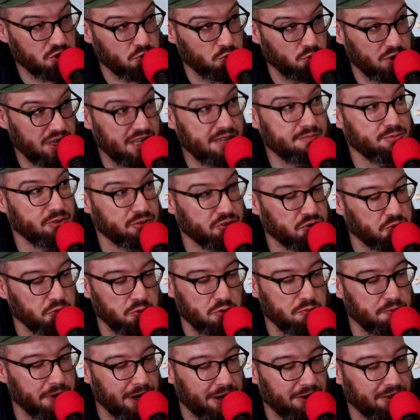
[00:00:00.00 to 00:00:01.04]
the emo
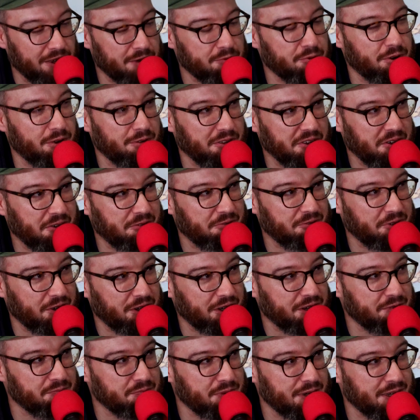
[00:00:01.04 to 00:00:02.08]
swoop hair. They probably are
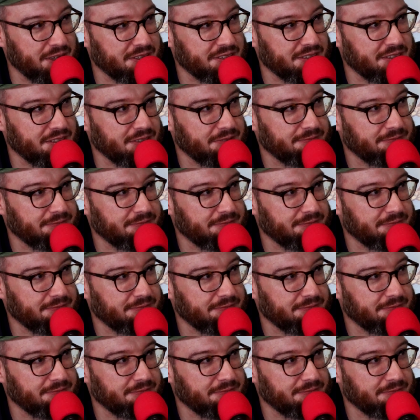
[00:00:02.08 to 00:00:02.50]
fucking pissed.